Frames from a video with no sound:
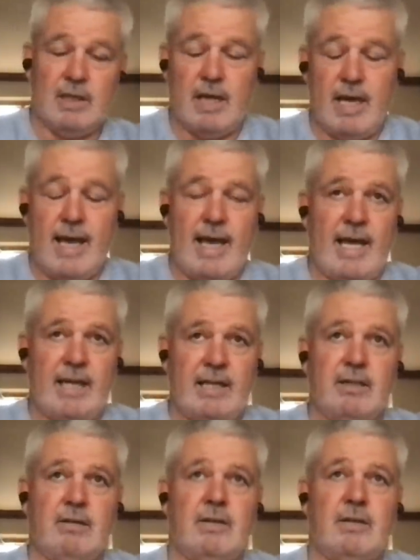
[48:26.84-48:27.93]
And
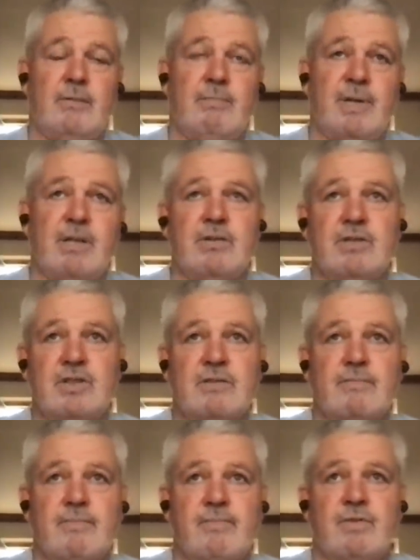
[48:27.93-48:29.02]

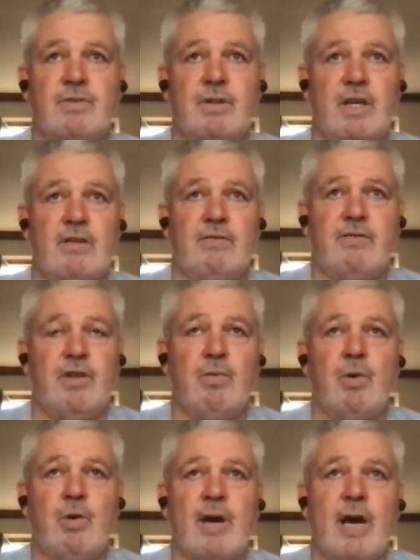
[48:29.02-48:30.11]
because for the
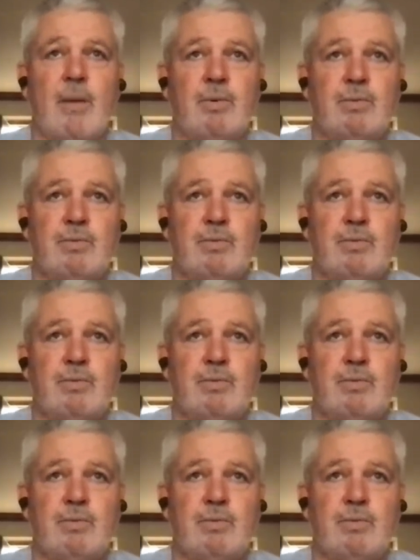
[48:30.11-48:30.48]
World Cup,